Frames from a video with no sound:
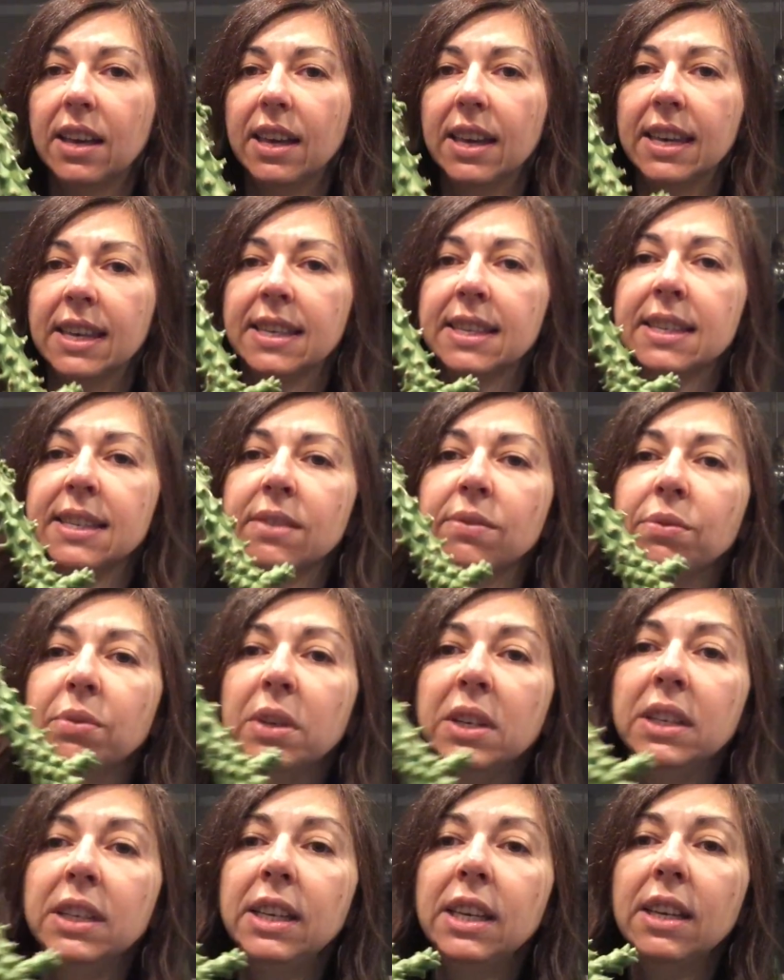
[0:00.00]
It's
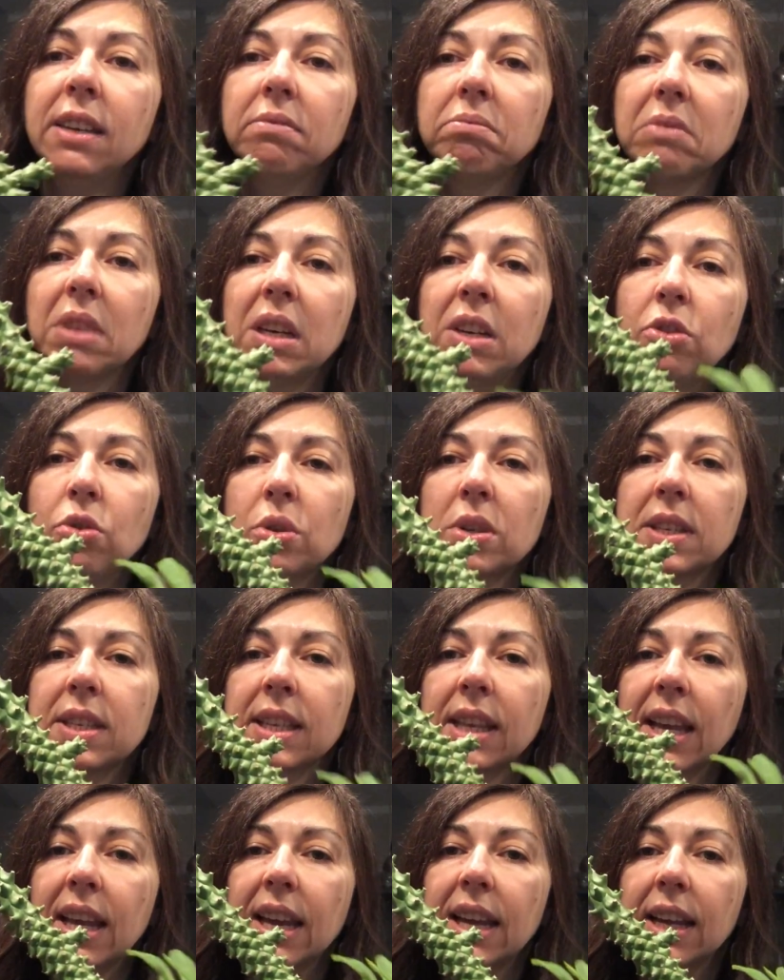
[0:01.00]
really
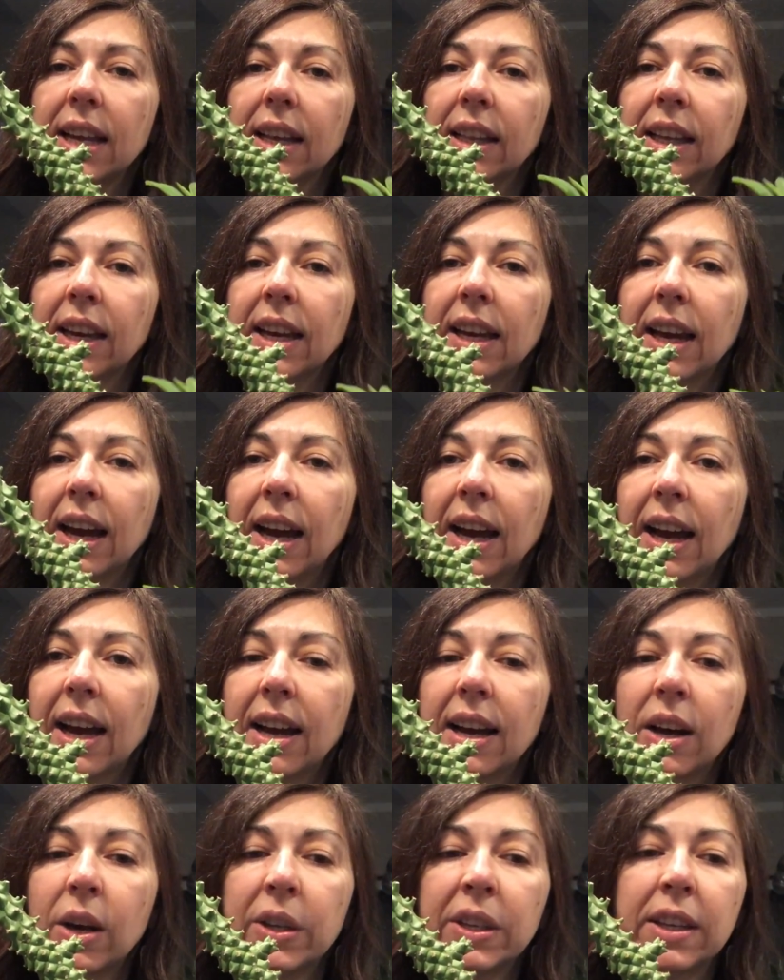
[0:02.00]
interesting. Like
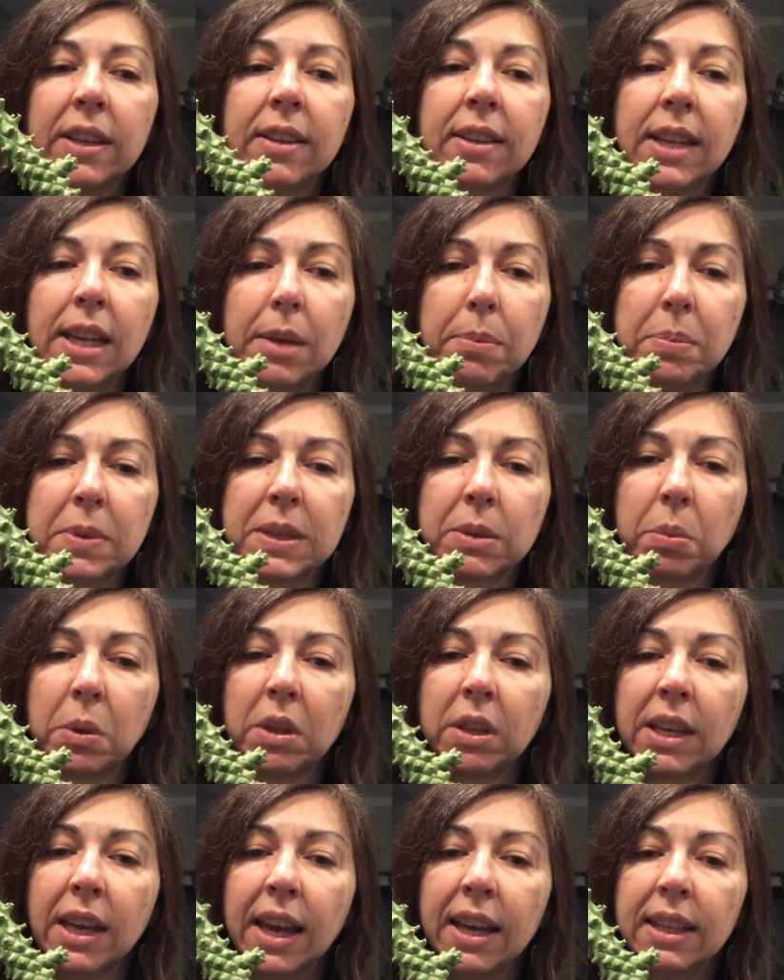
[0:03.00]
on the tips
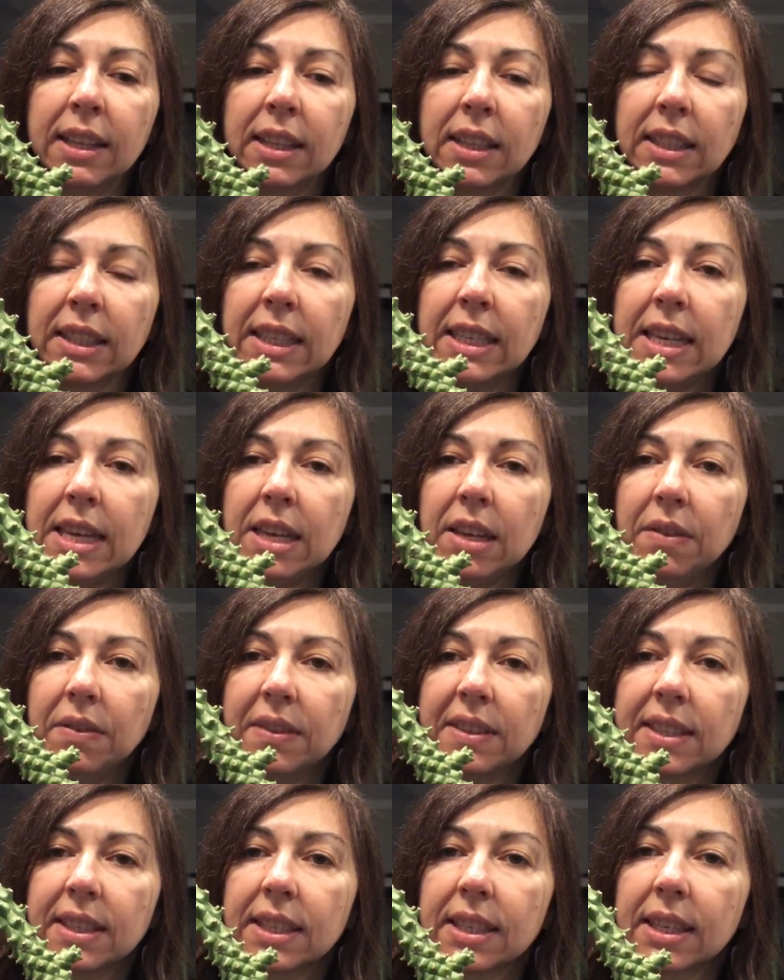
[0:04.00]
we'll get
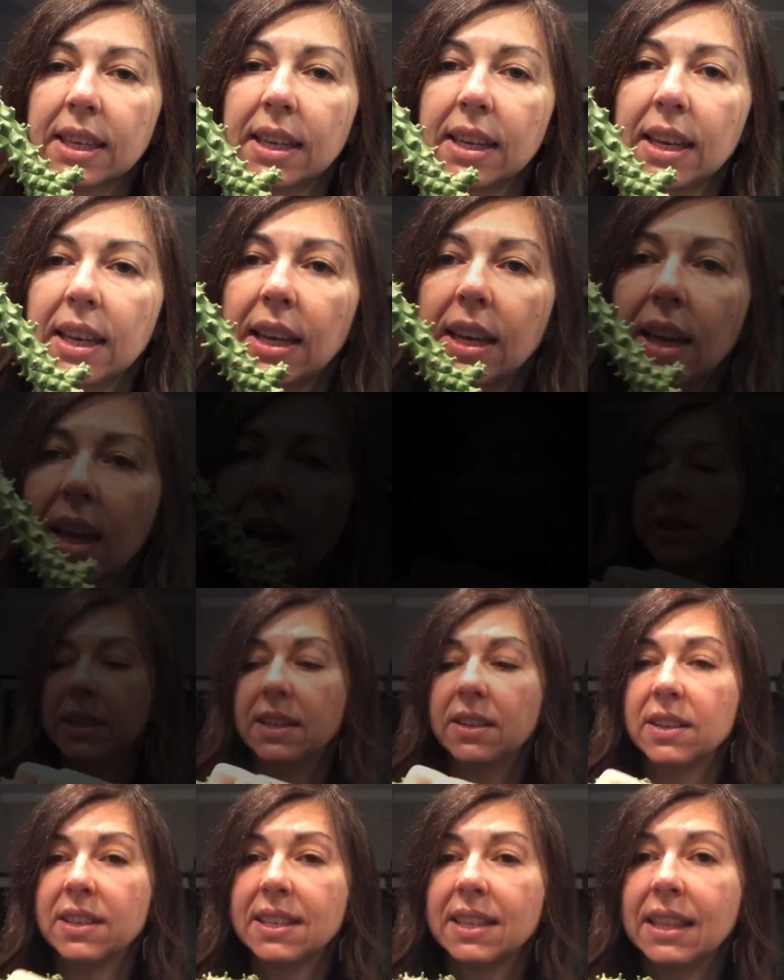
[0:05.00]
leaves. Yeah,
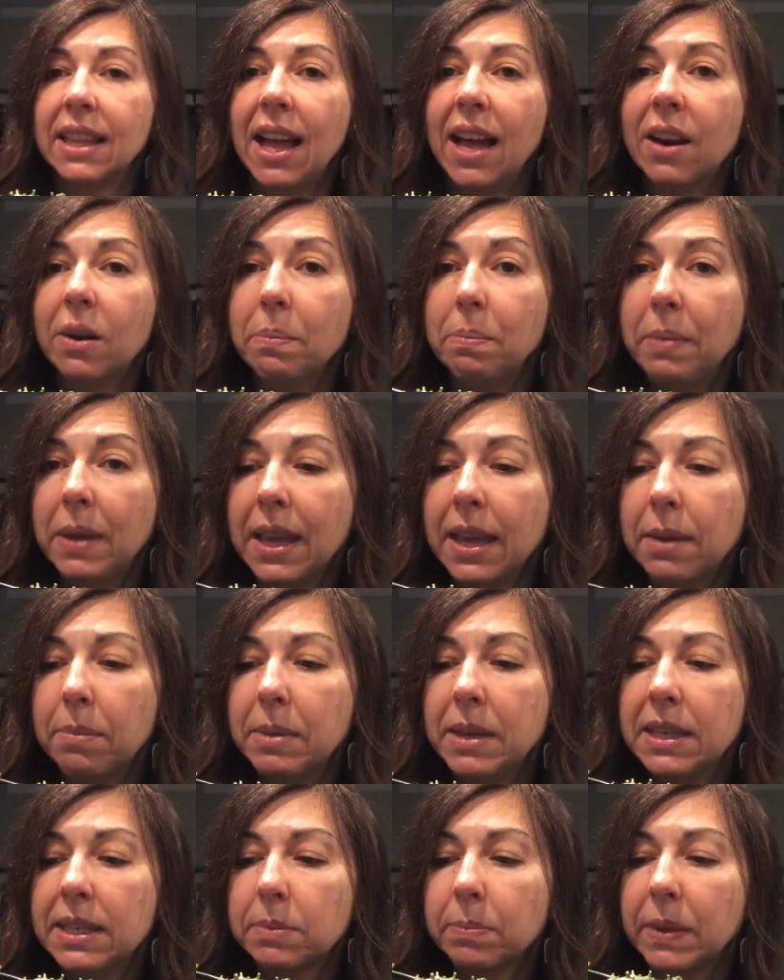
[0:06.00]
there's a lot of
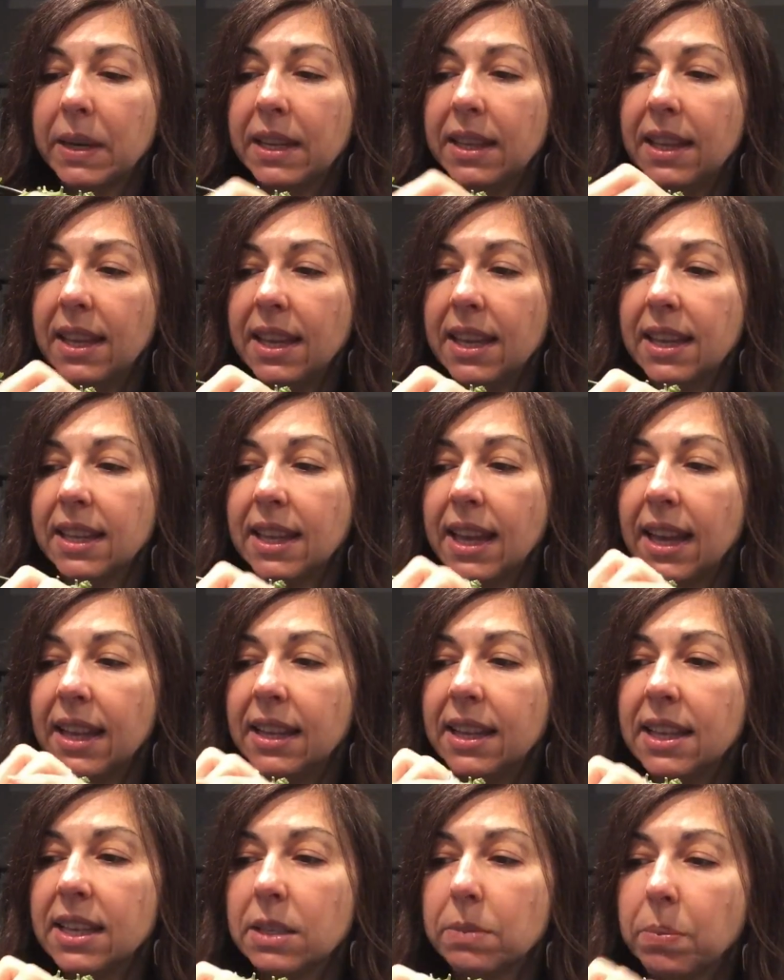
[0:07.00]
babies, but I think it
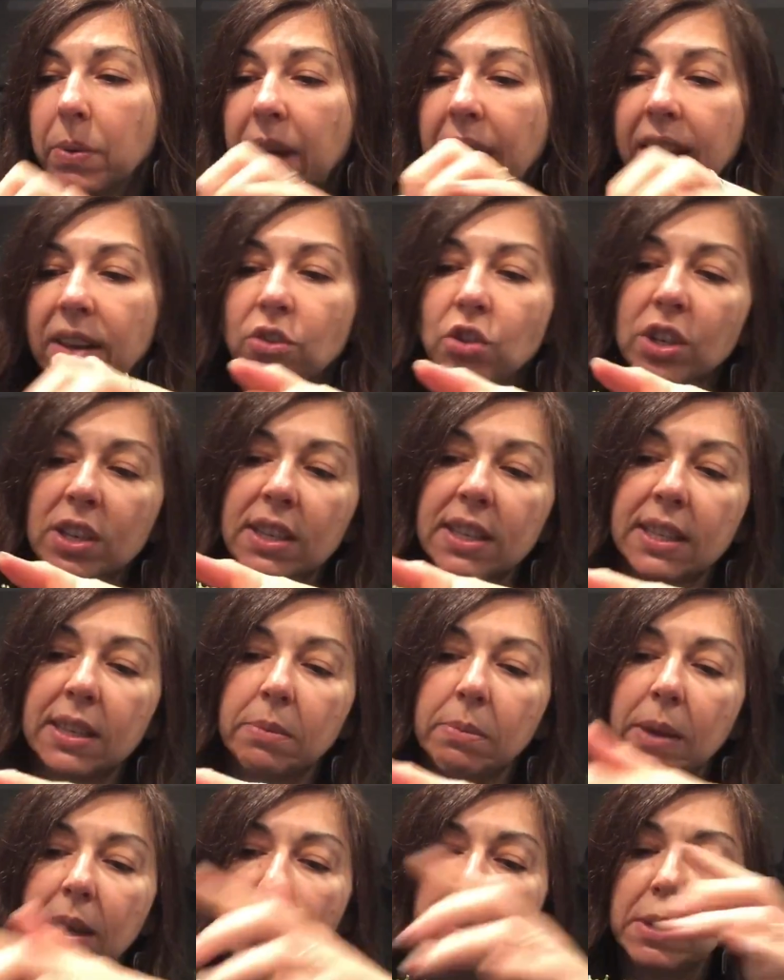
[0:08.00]
had these branches
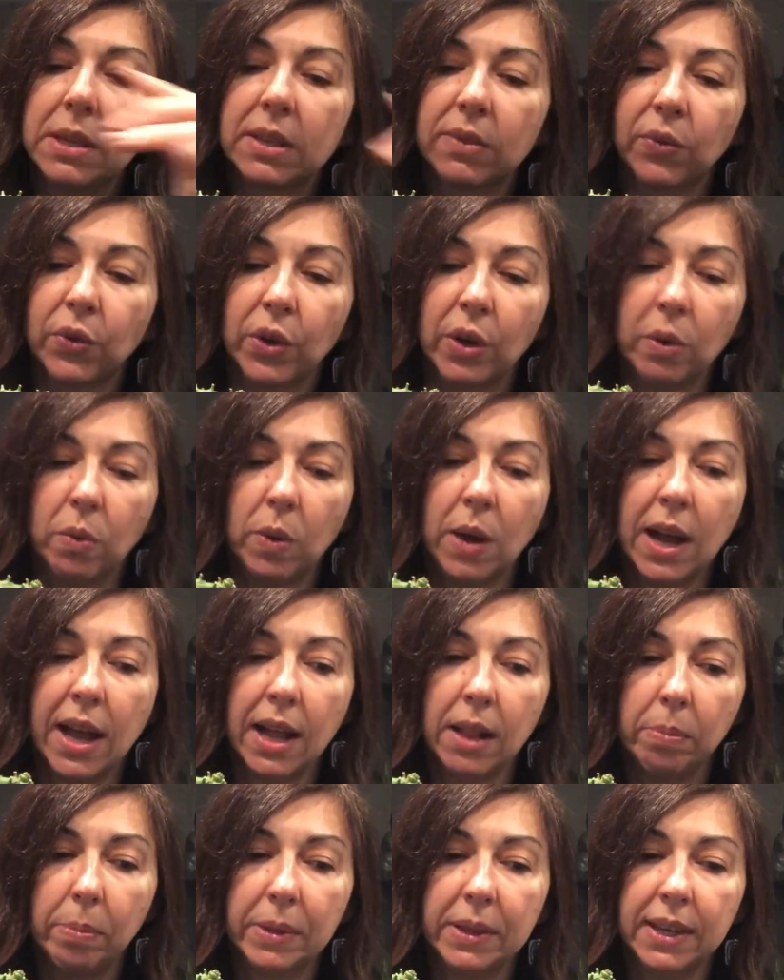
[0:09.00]
and babies for a
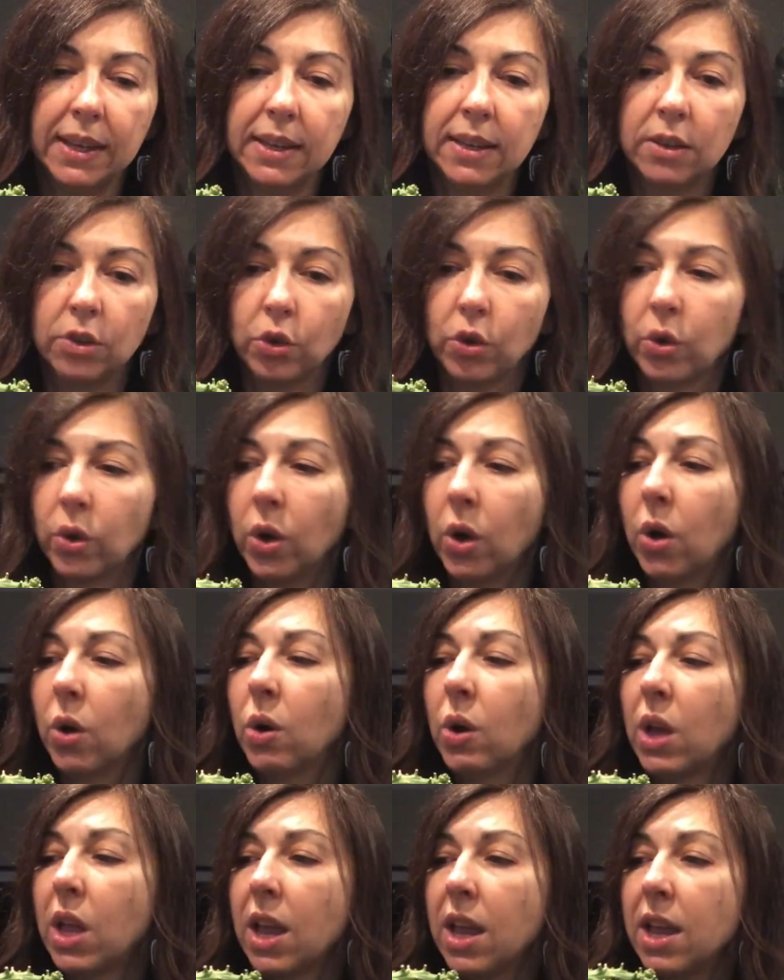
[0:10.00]
while, but they didn't grow.